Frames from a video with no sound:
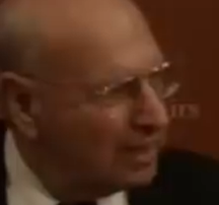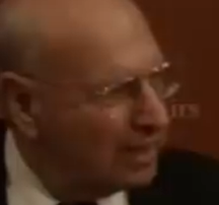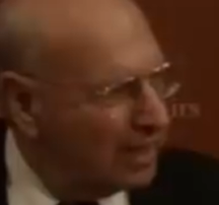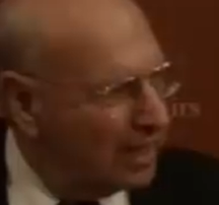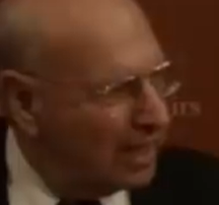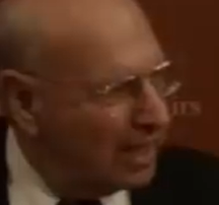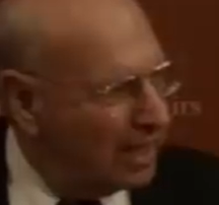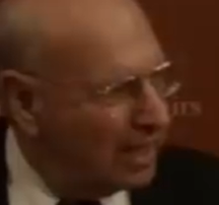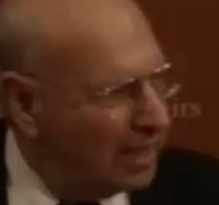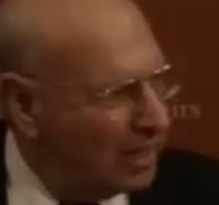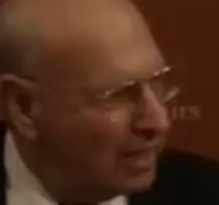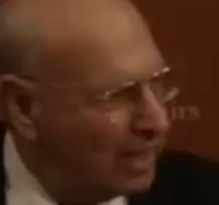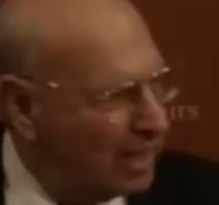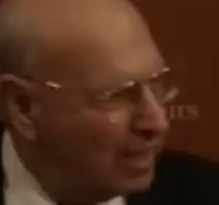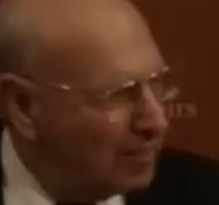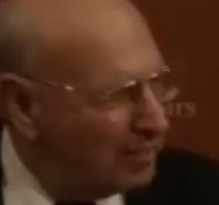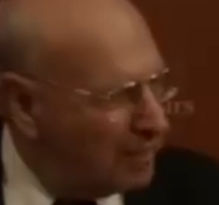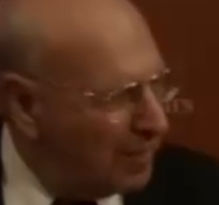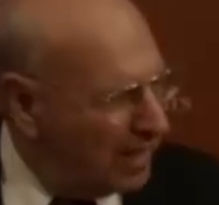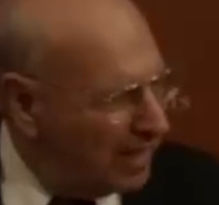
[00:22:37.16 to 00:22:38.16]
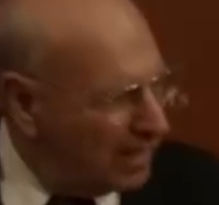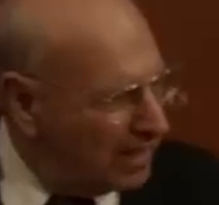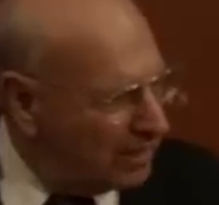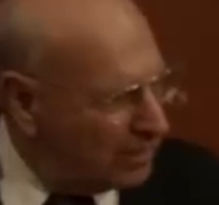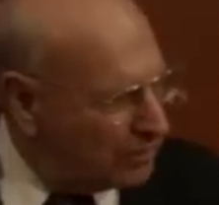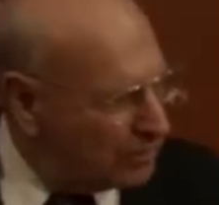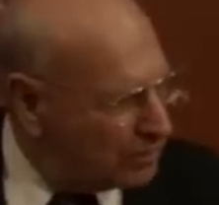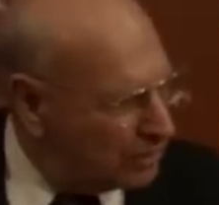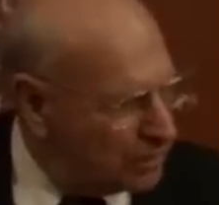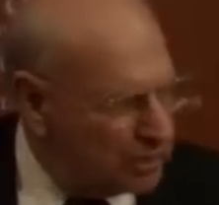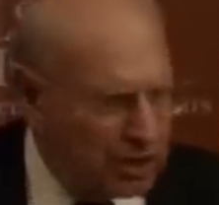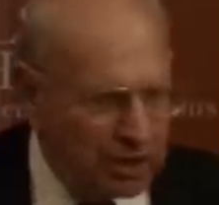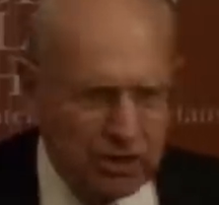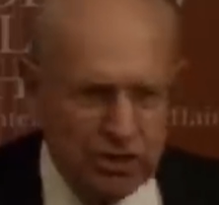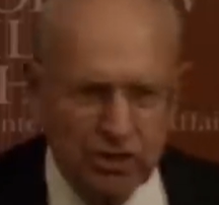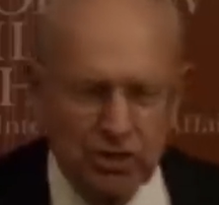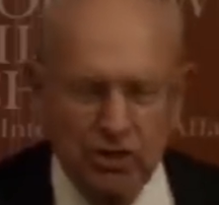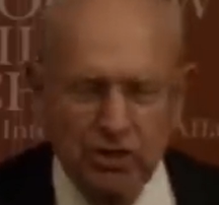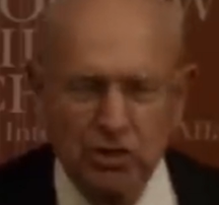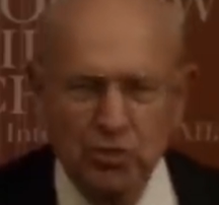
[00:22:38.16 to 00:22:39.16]
uh, my
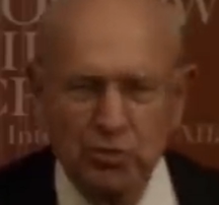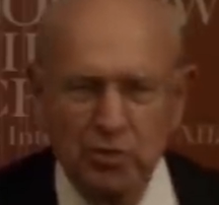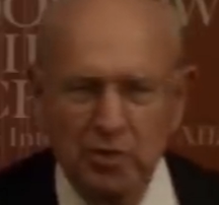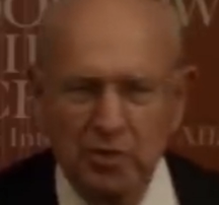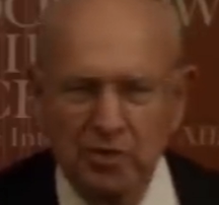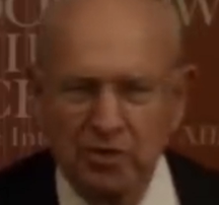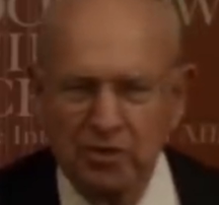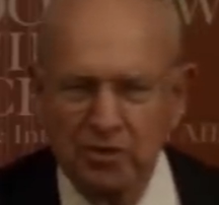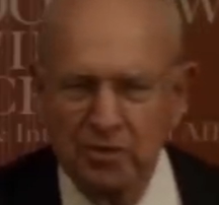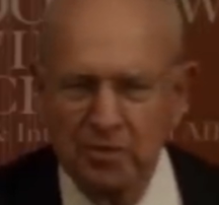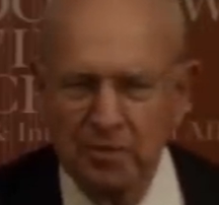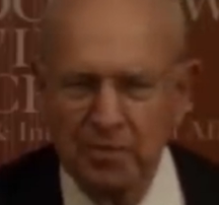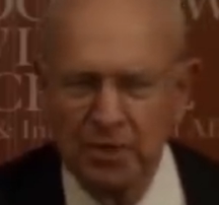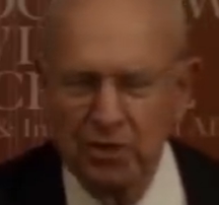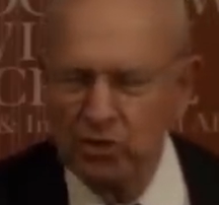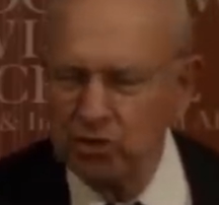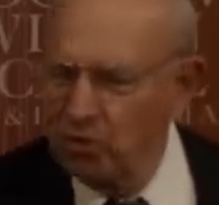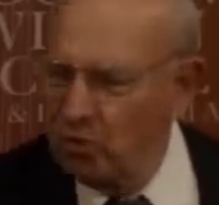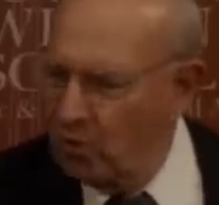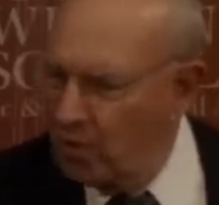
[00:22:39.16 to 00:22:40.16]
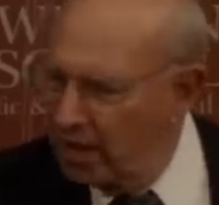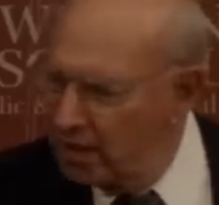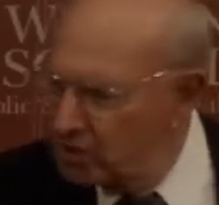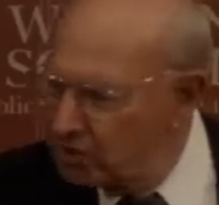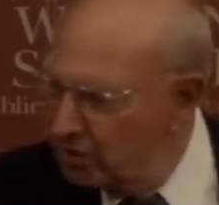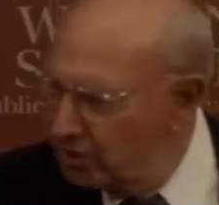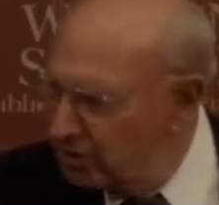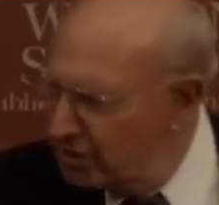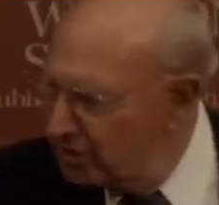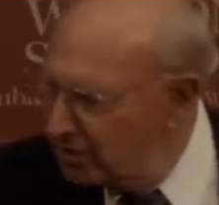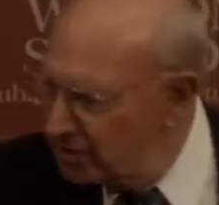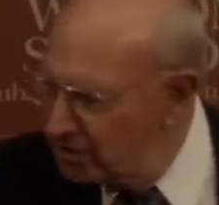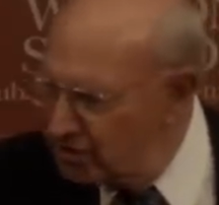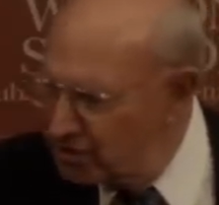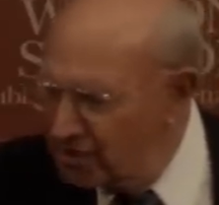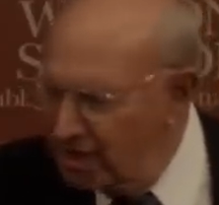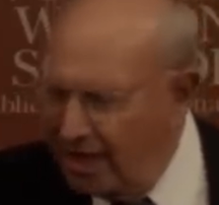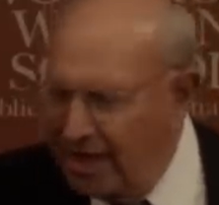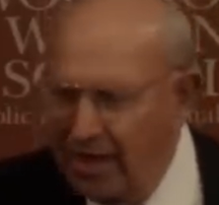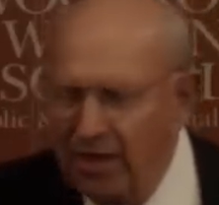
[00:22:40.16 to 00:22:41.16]
suggestions would to be to Washington
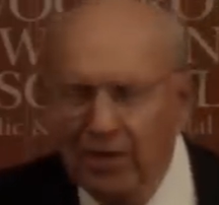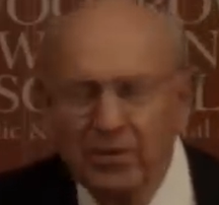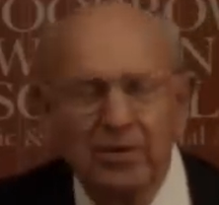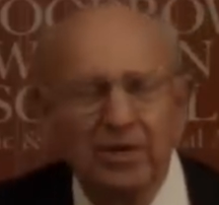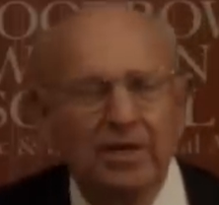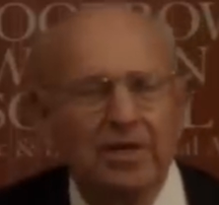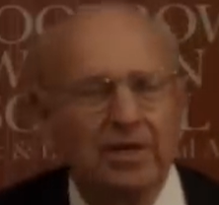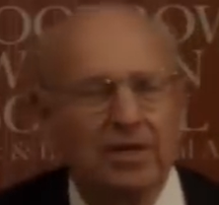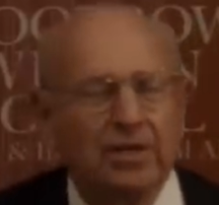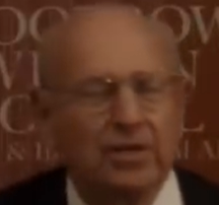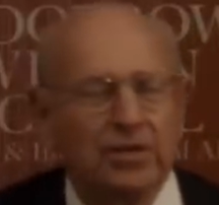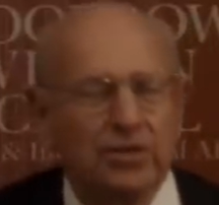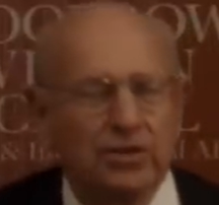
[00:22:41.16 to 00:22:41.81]
as to how